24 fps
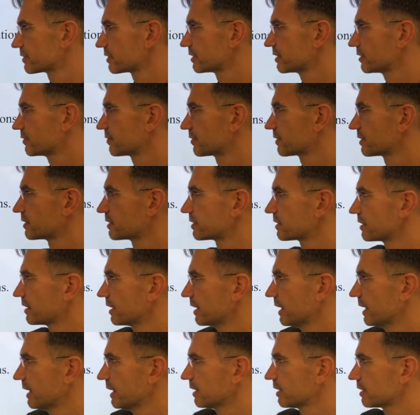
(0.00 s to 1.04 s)
different
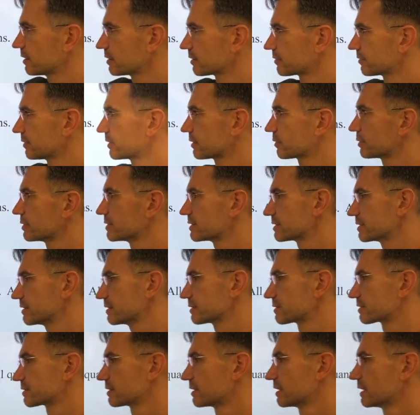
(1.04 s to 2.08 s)
angular
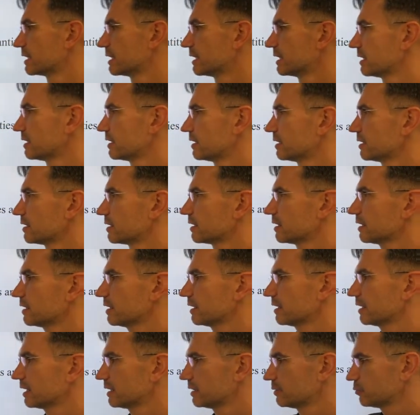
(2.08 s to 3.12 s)
frequencies.
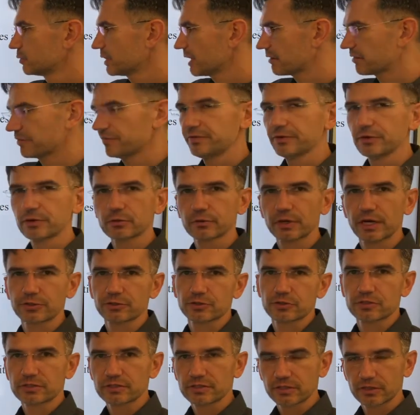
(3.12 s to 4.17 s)
And we have a few
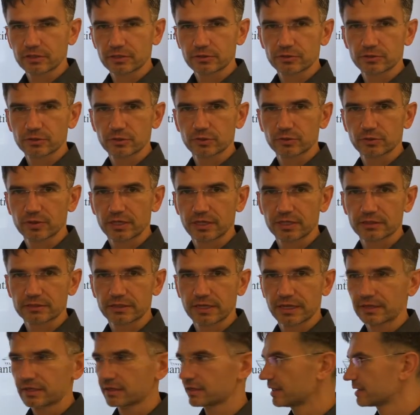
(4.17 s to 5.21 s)
questions here to
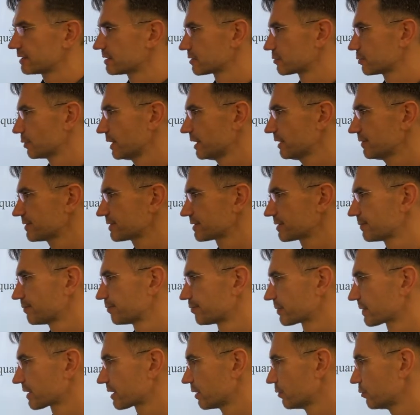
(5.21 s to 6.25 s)
analyze these waves.
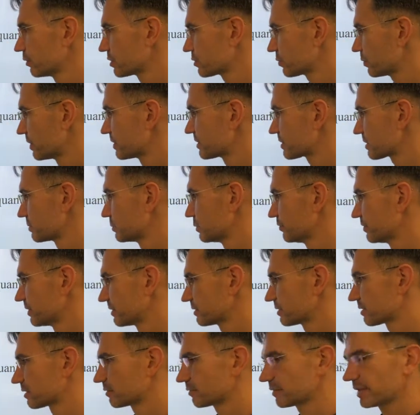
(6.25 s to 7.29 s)
Which ones are moving
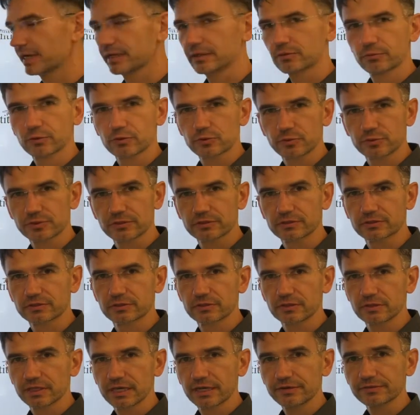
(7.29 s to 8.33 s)
to the right? Which ones are to
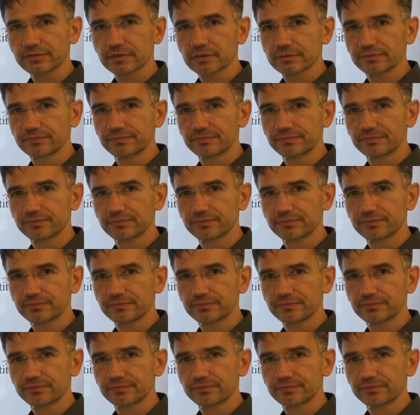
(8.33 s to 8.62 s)
the left?